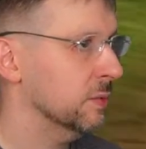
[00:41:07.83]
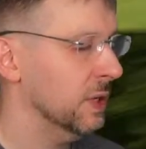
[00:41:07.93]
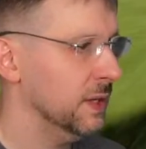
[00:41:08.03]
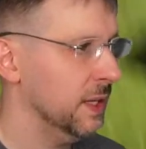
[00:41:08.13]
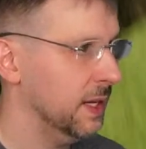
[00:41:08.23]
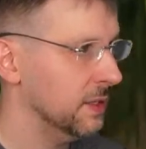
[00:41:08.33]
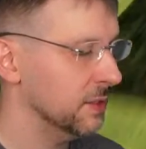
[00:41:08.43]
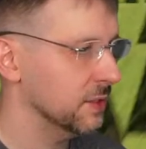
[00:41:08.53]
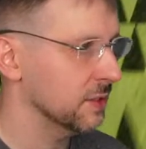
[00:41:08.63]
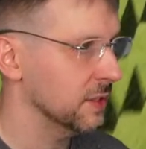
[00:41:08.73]
Run that and
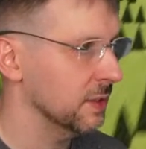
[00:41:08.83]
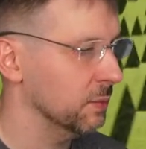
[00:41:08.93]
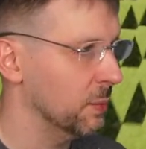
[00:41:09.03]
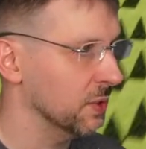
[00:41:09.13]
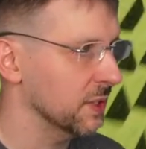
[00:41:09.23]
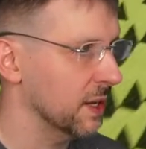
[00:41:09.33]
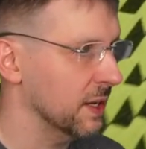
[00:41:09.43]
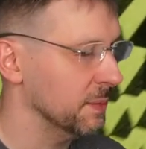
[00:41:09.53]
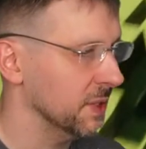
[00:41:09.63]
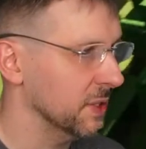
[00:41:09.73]
just see one more
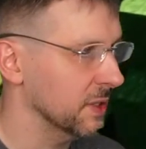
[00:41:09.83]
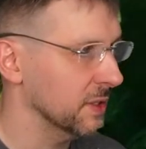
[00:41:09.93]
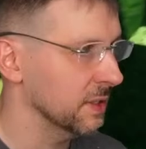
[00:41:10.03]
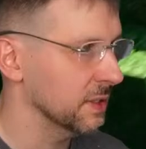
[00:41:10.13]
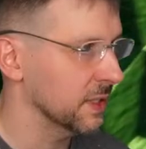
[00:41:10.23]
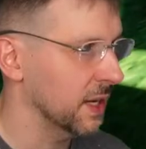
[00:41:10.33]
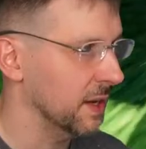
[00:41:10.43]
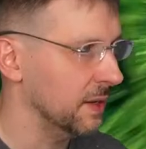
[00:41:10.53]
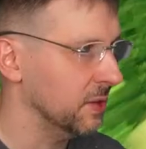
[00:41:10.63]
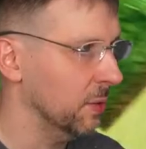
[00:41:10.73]
time here in the cave.
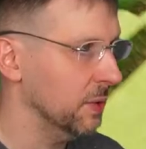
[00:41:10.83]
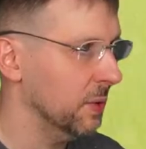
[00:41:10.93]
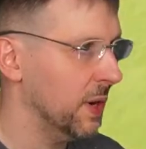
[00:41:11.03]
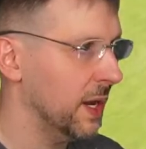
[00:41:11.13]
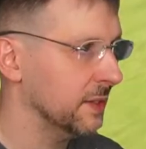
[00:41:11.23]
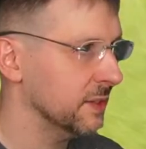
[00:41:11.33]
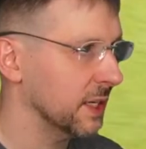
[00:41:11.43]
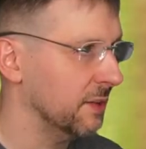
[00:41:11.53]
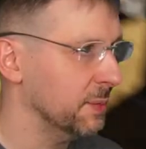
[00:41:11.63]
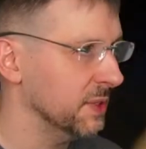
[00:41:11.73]
I don't know why. It's
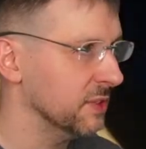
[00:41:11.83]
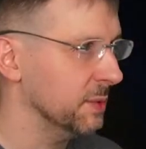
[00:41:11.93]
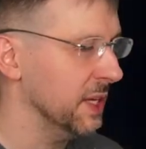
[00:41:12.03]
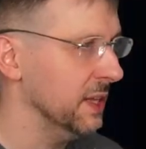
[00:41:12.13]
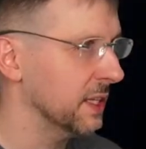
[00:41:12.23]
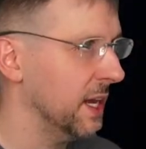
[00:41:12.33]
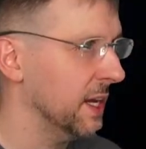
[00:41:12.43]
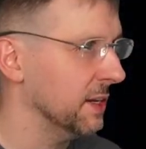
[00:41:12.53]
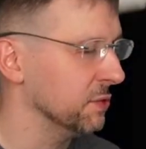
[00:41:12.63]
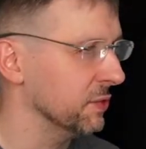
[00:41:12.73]
like I've been in the
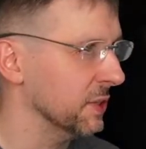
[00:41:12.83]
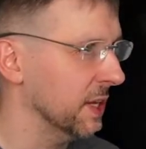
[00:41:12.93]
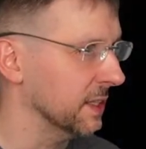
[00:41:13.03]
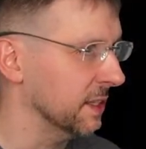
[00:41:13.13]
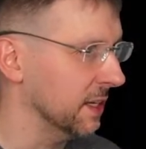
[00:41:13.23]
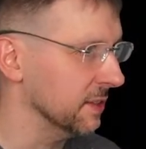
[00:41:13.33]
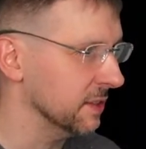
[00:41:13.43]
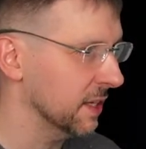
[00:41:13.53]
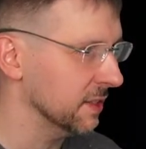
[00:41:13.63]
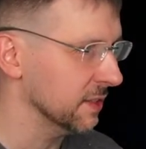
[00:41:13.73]
caves for like days
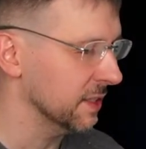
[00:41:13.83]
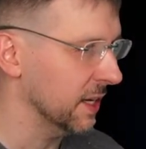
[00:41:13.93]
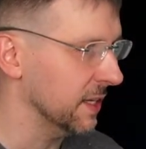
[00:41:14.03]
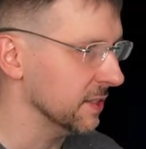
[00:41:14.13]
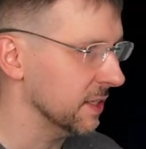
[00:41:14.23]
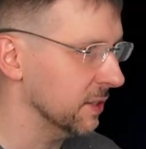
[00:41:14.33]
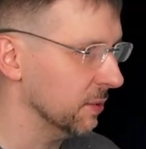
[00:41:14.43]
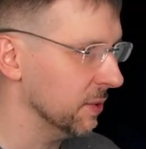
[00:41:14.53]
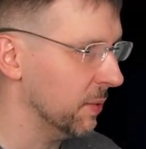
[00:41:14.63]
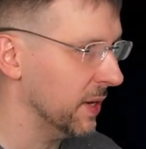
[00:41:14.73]
and days and days, and I
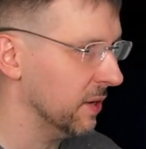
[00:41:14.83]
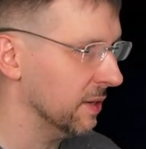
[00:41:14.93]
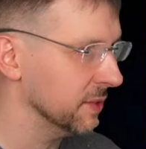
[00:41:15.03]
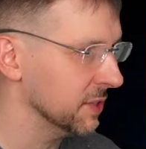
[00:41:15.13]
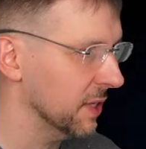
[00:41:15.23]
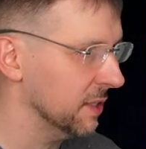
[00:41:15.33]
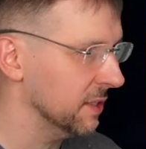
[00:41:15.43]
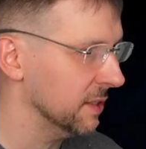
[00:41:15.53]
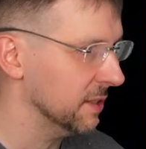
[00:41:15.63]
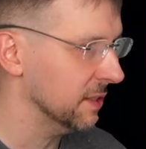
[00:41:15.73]
don't know why all of a
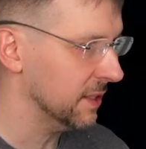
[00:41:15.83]
sudden